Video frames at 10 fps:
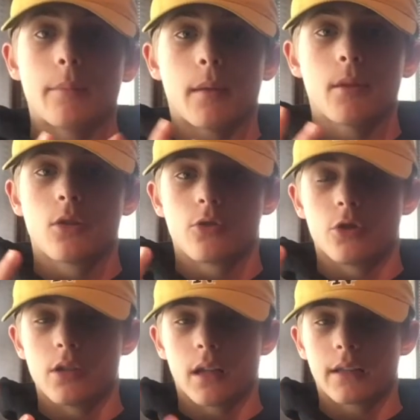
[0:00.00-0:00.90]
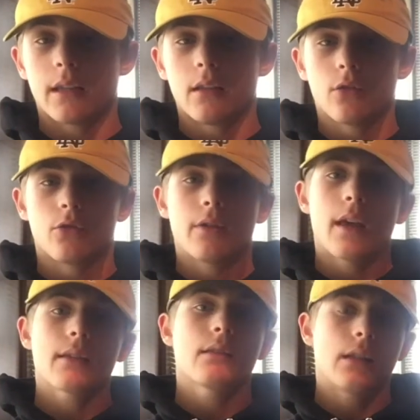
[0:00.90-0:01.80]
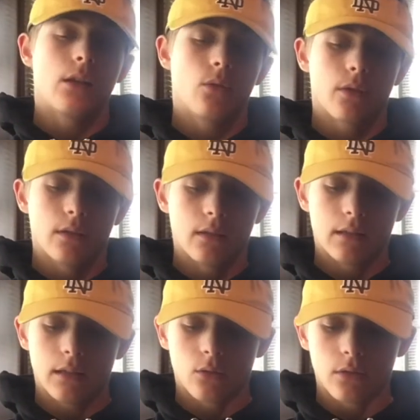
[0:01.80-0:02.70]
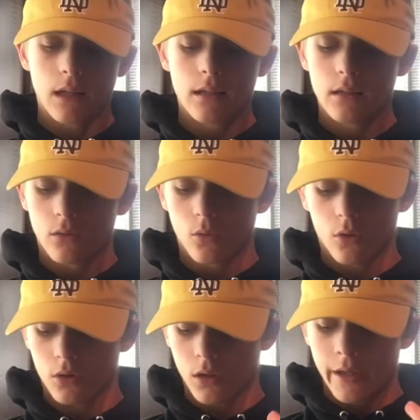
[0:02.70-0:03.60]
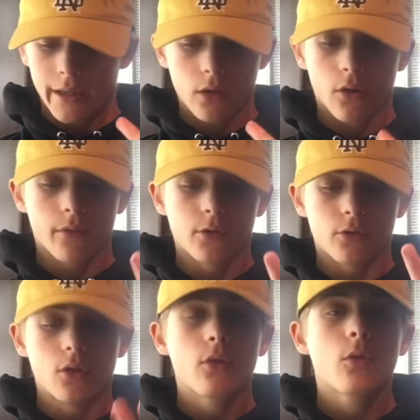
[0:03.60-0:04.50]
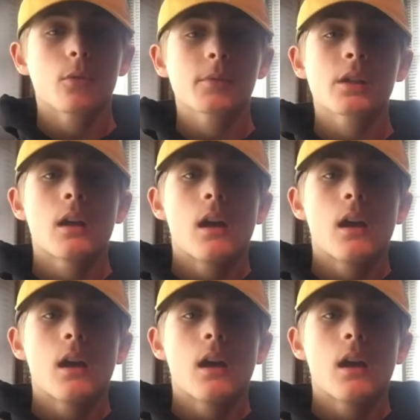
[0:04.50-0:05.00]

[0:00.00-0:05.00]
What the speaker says: Maybe they're just not taking their tests. They don't get it, or they don't have their uniforms.